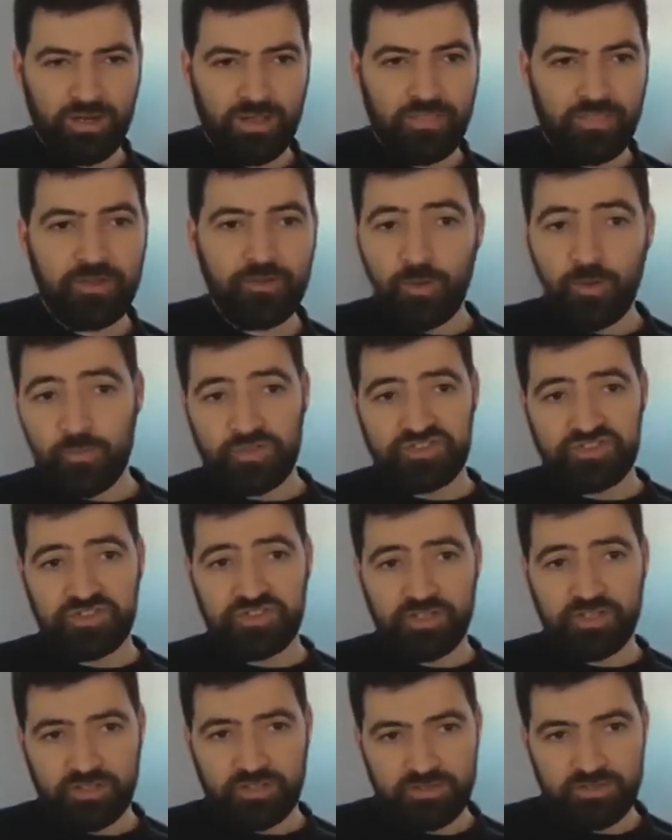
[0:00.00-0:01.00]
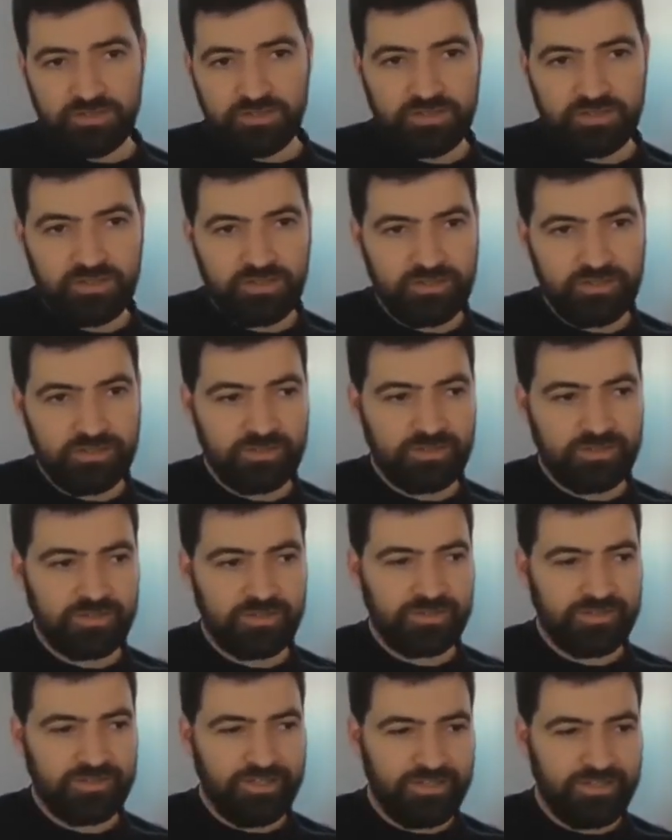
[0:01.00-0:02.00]
I think when we started,
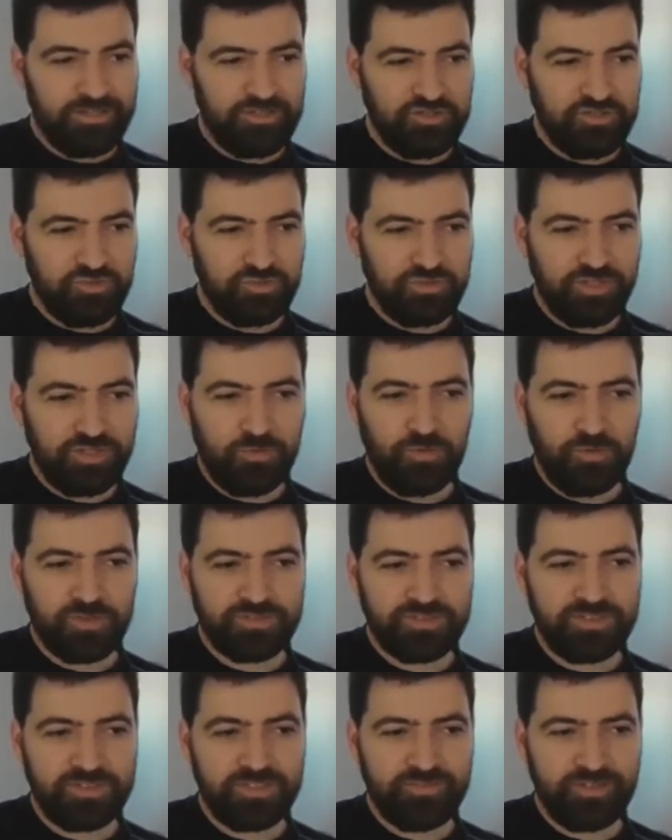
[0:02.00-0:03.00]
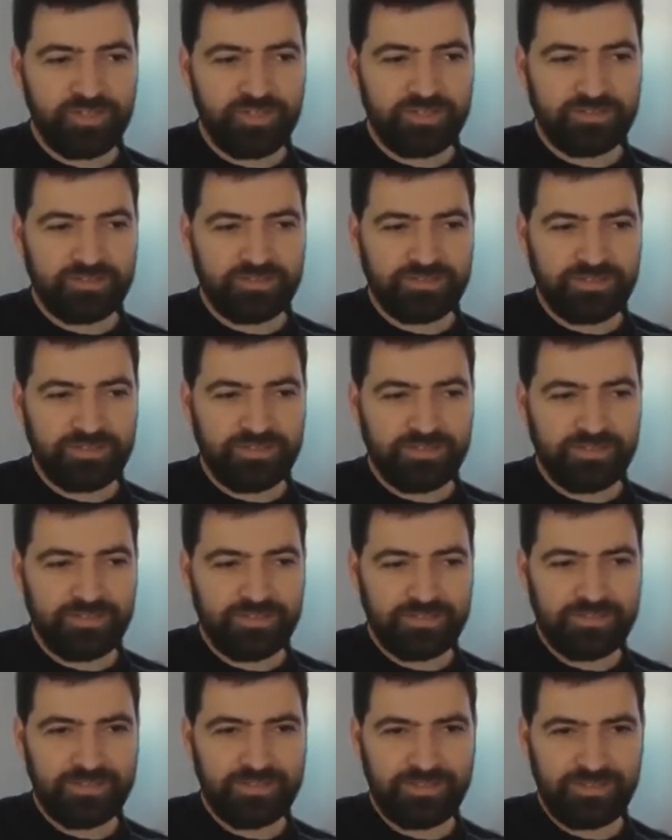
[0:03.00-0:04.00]
insurtech wasn't even
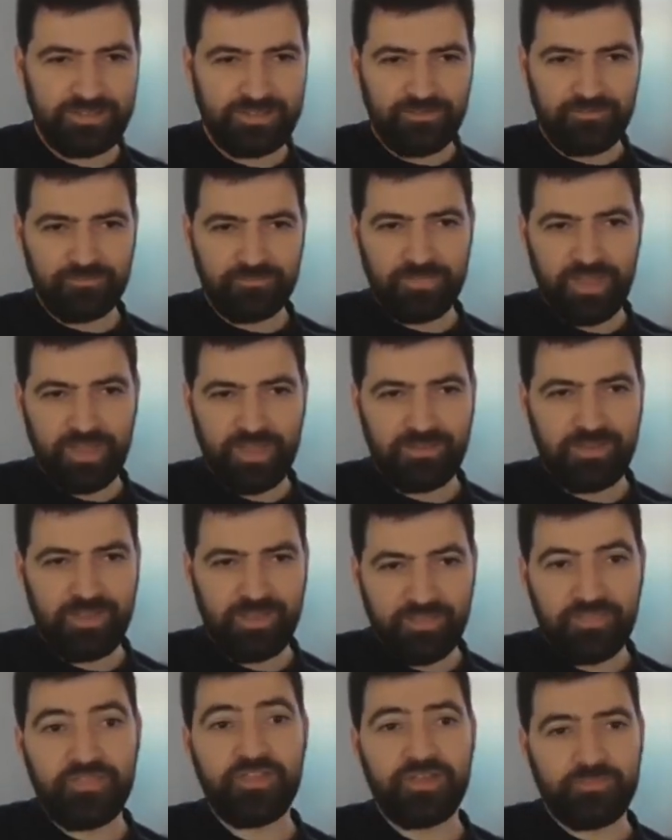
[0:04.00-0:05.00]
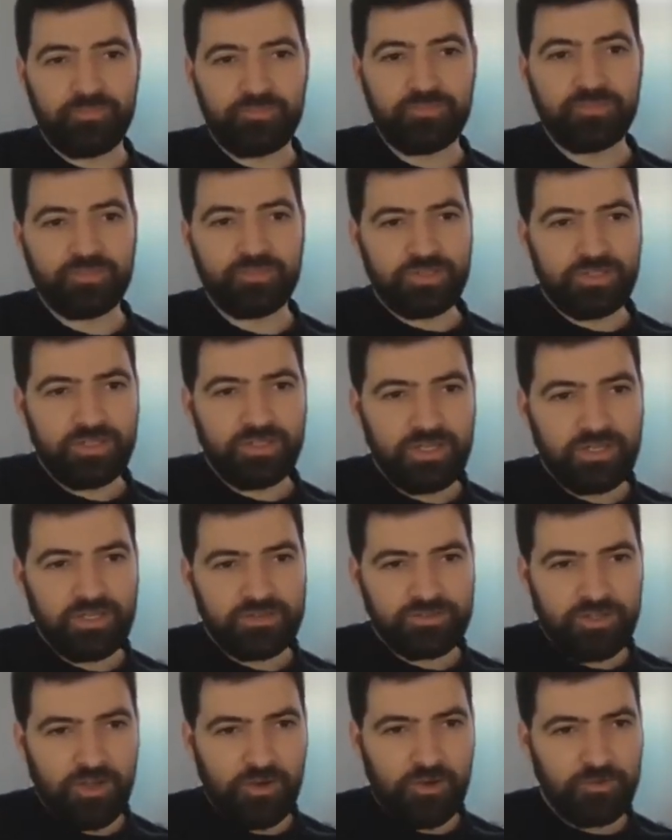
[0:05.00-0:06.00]
a theme.
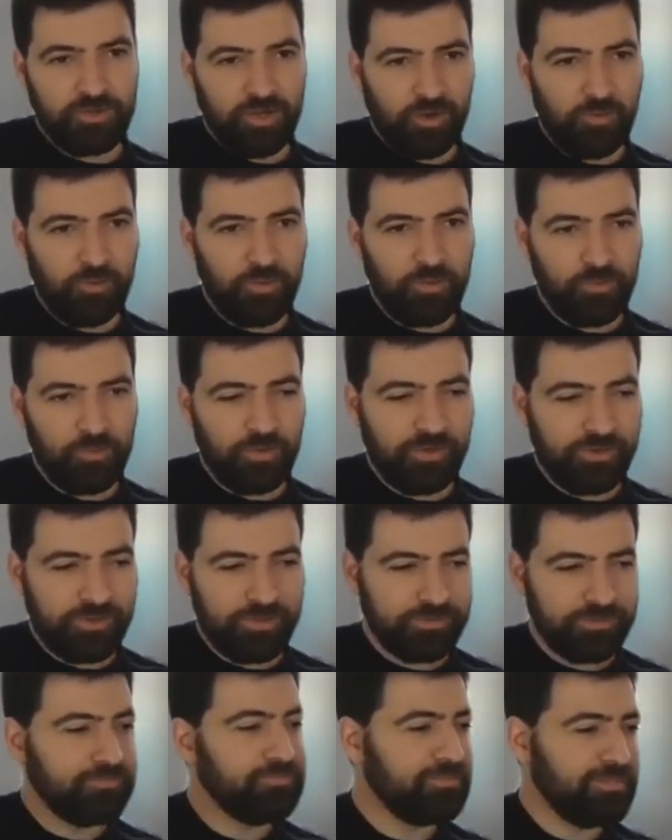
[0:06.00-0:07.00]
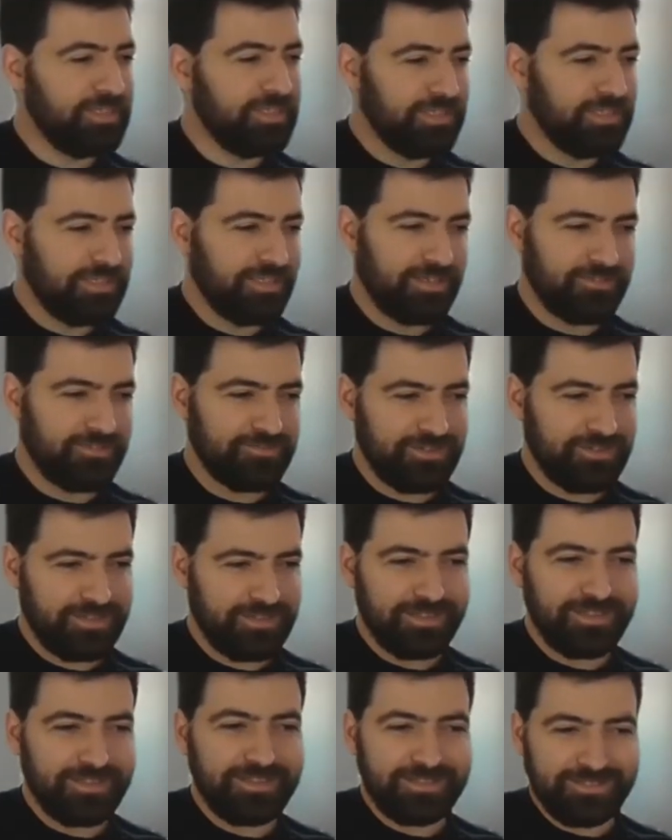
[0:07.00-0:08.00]
So we were kind of
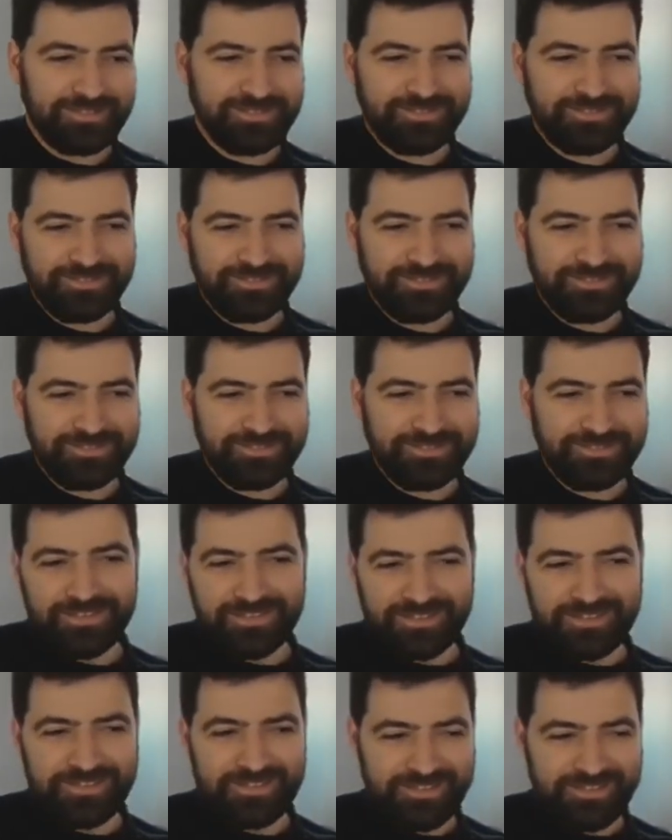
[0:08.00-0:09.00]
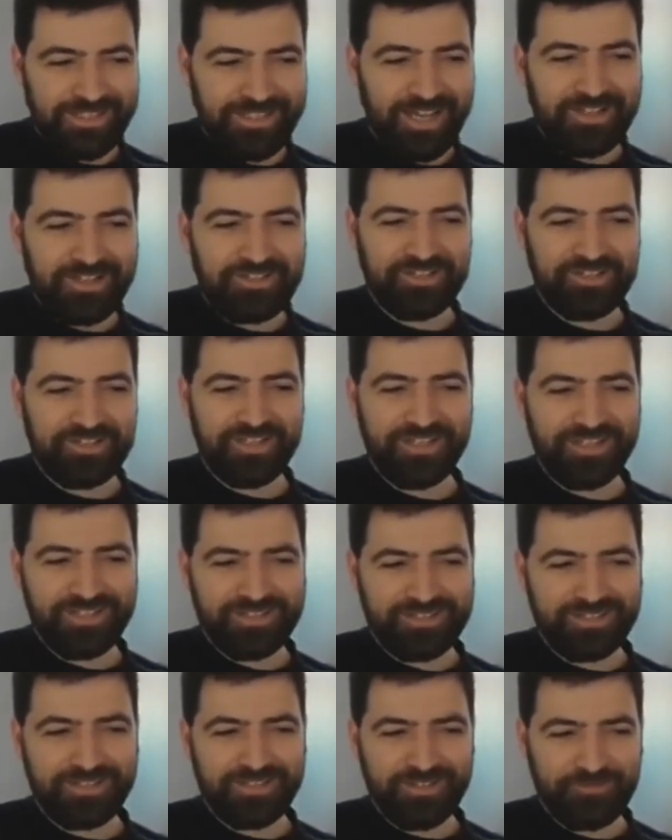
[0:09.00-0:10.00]
the other
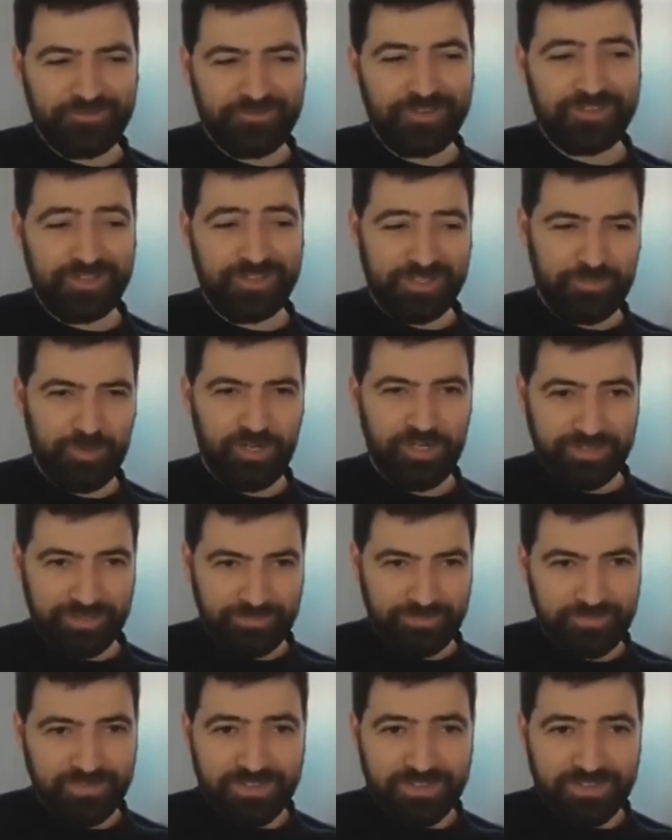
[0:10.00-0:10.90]
kids in the fintech party.